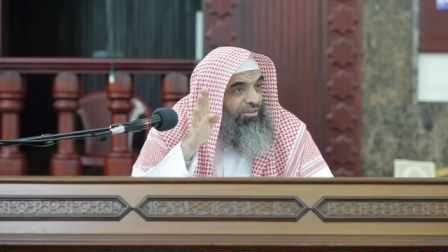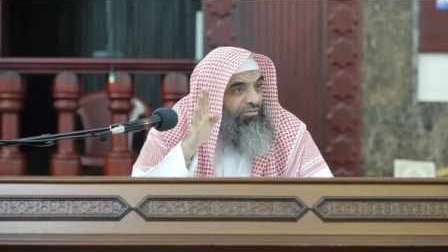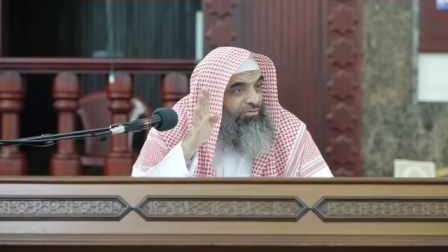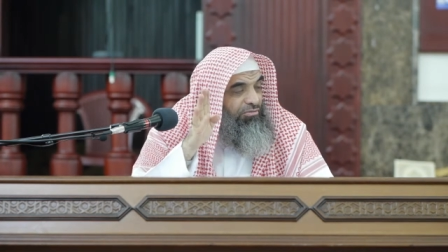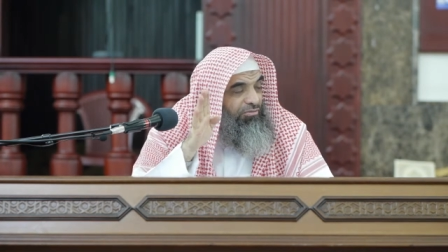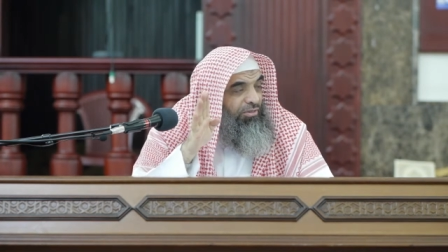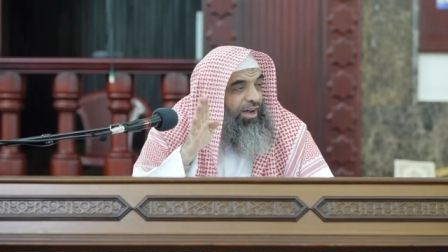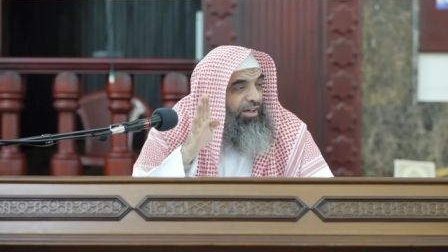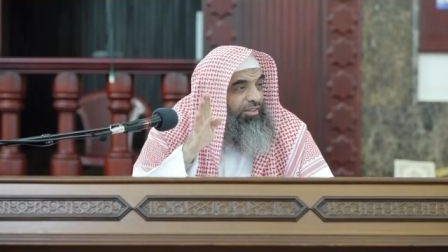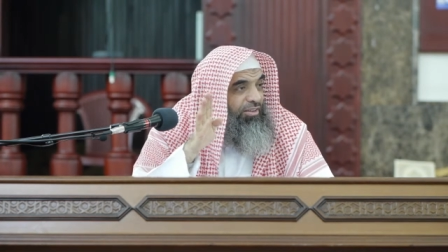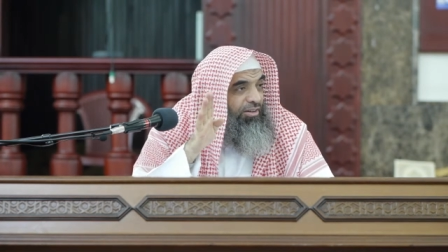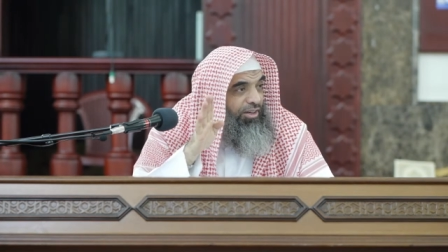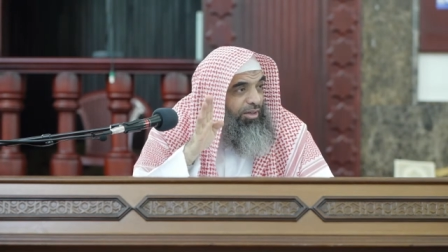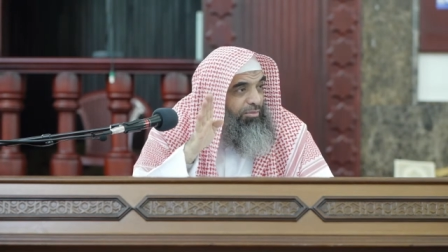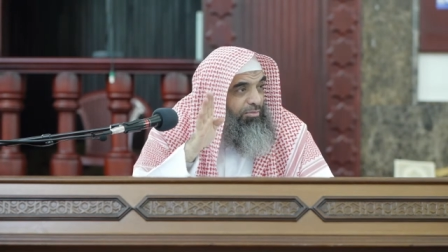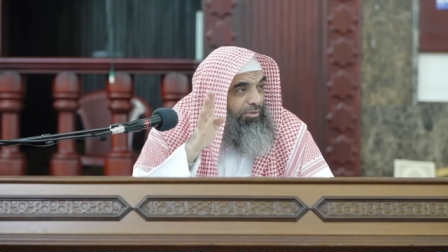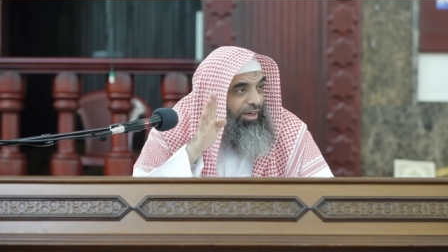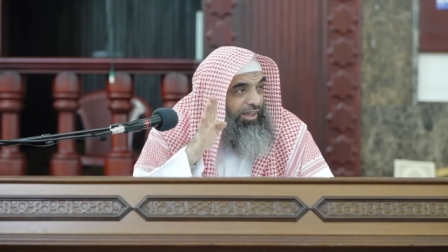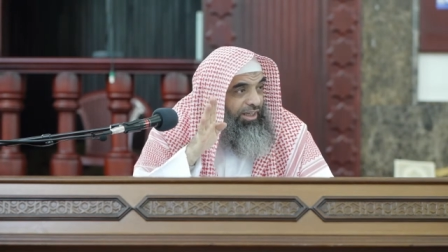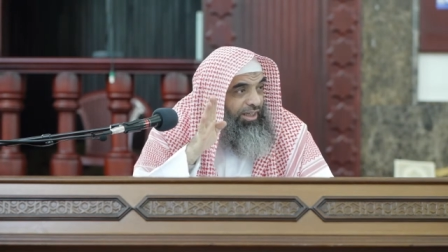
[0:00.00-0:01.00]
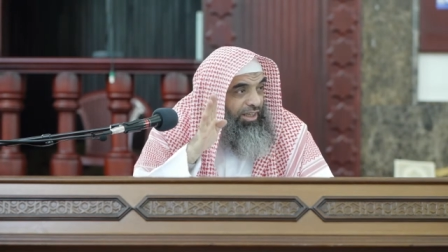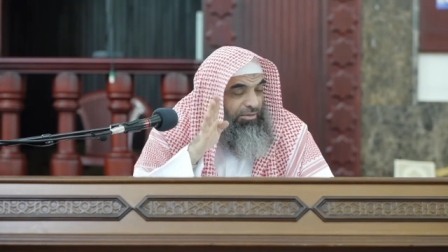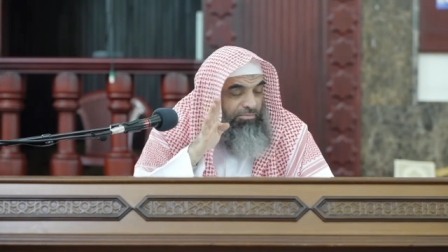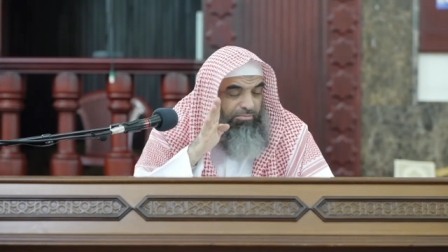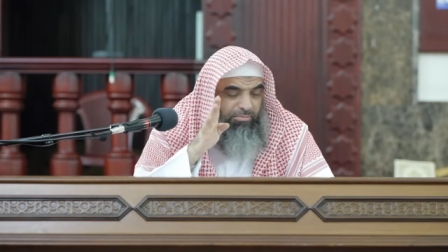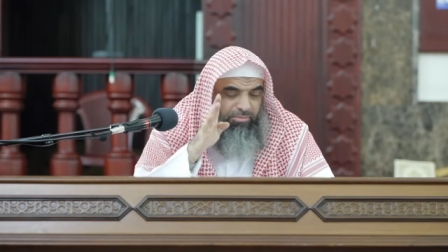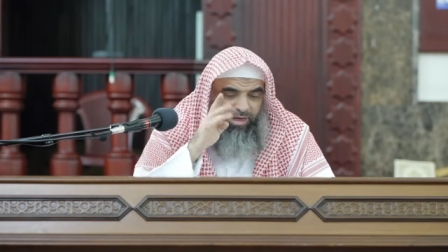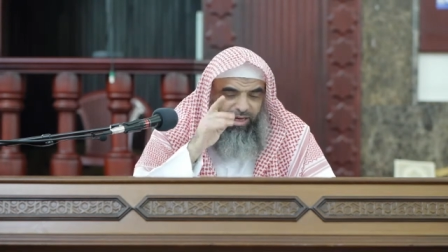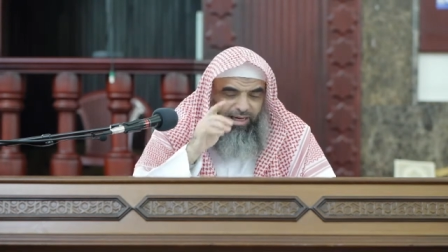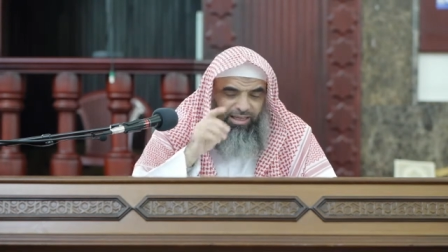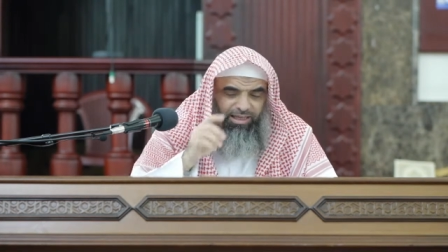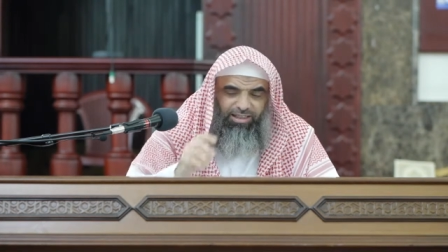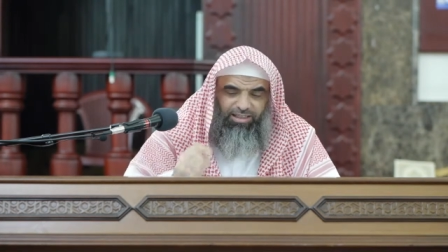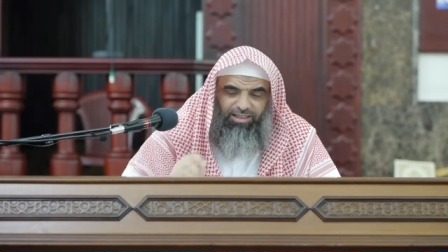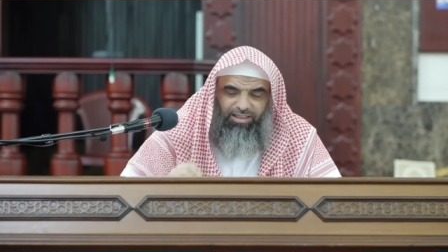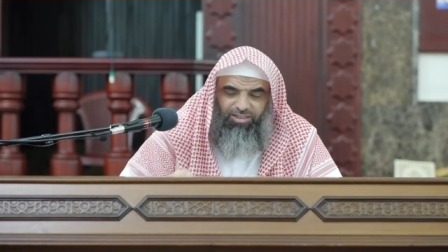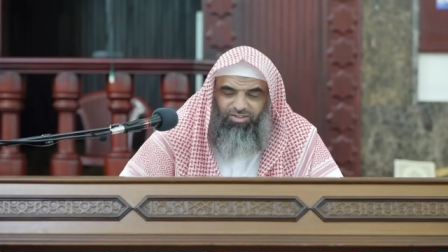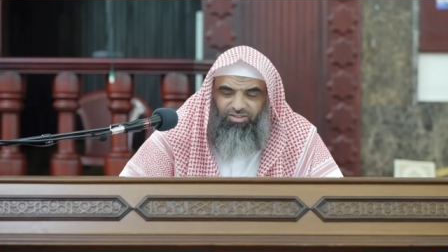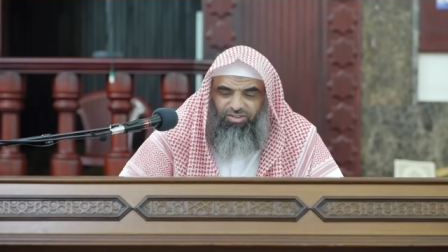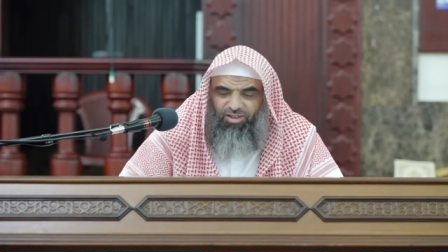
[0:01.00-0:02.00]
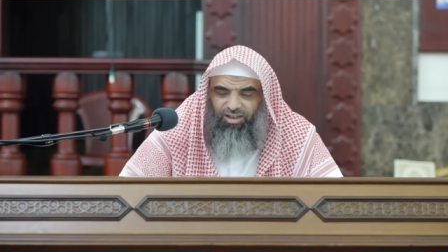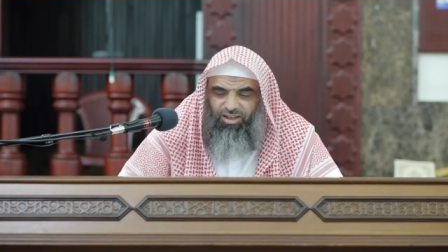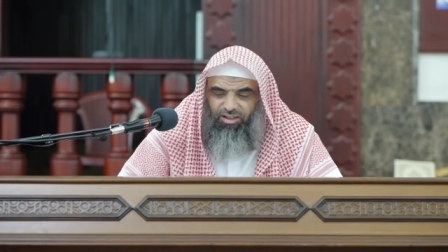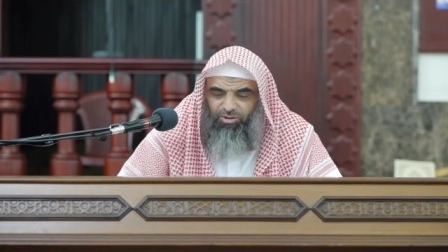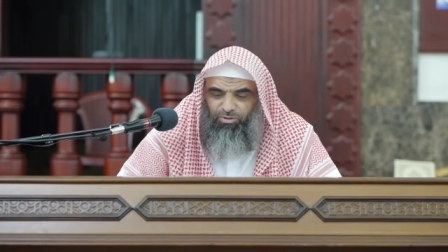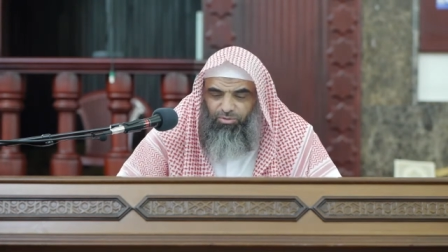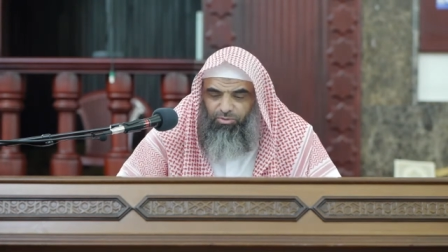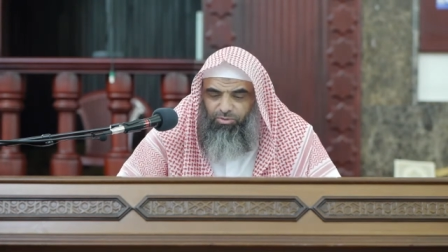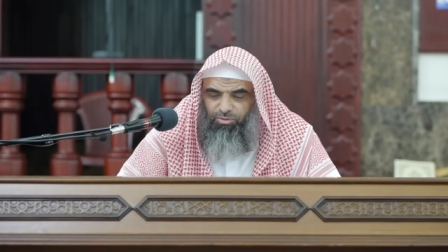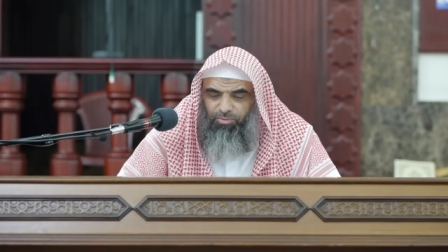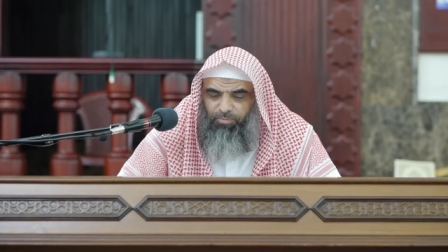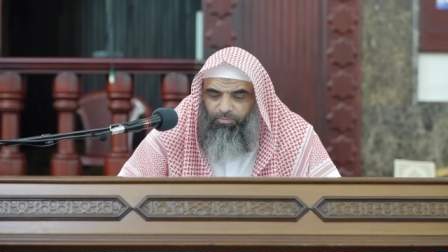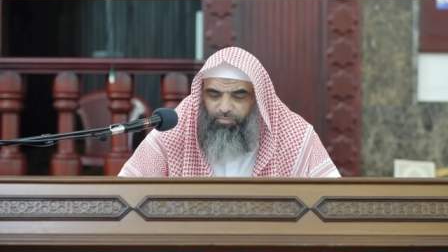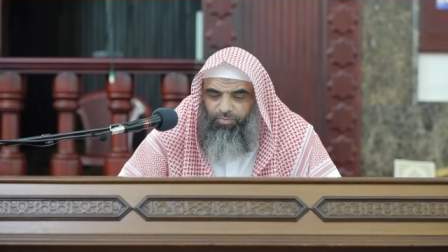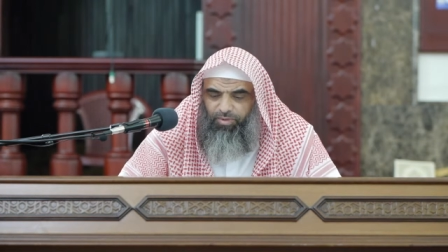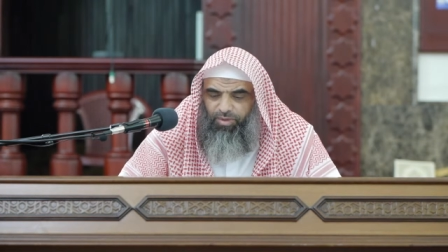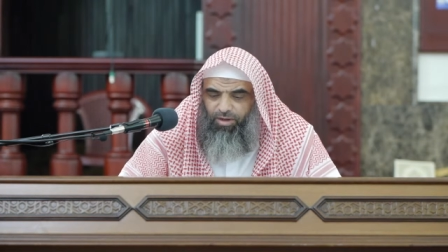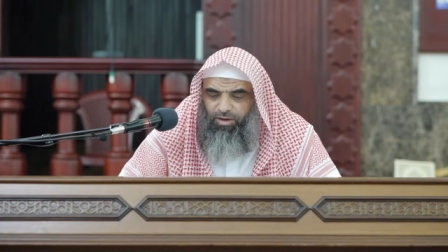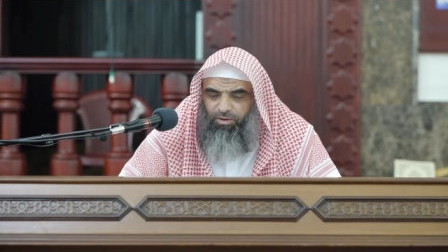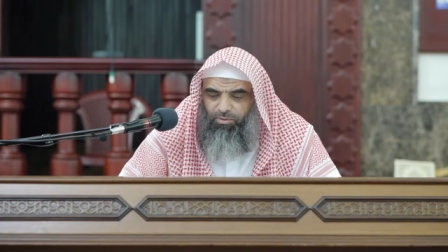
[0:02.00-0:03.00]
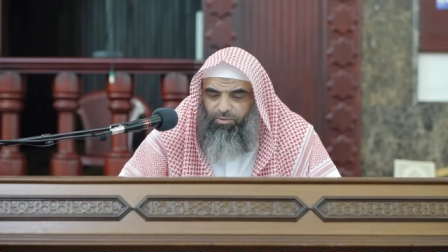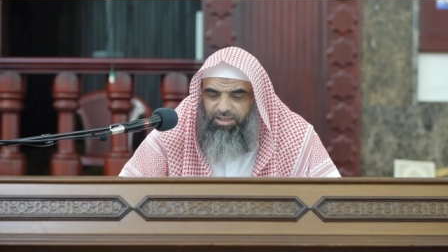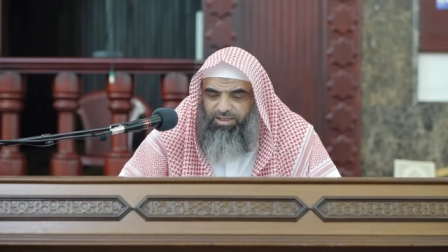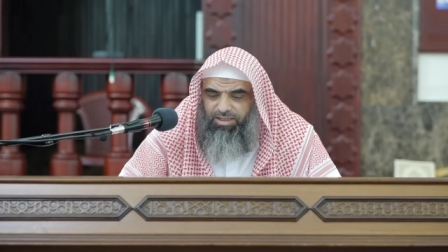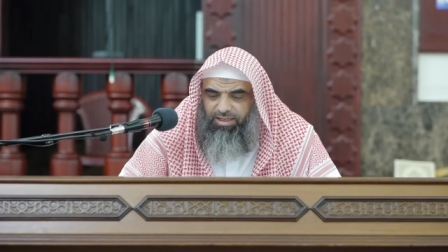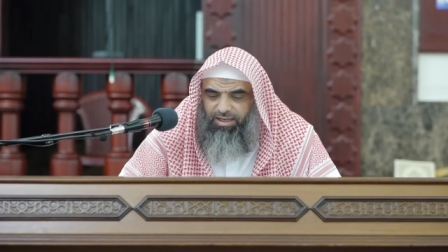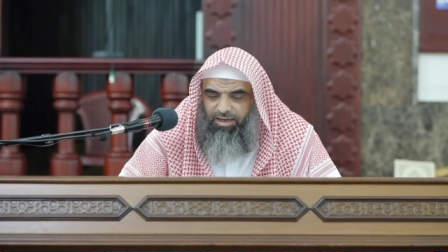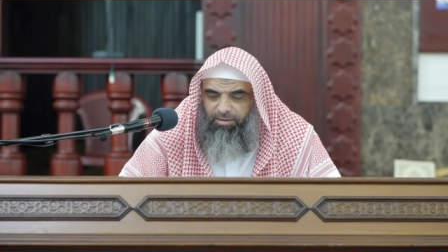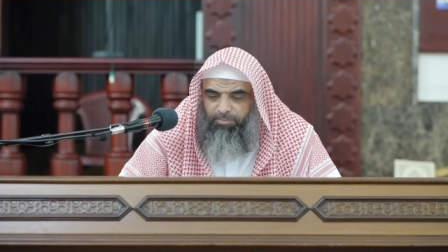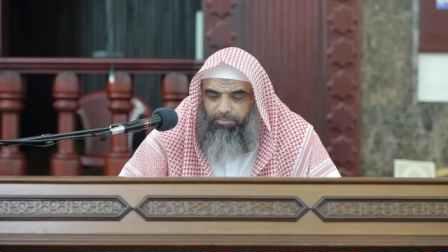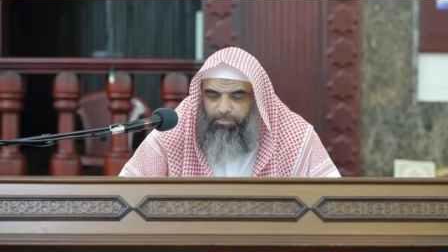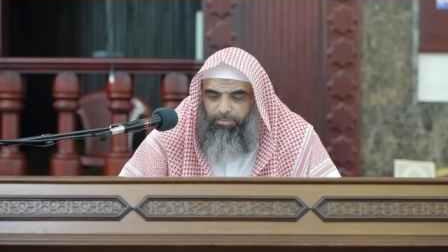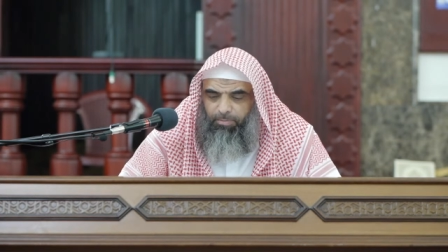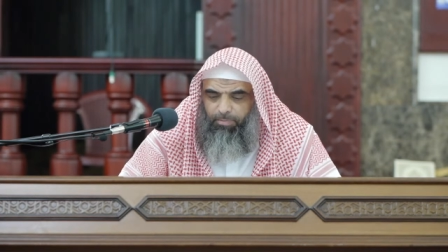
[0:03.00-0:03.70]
father Ibrahim alayhi salatu wassalam.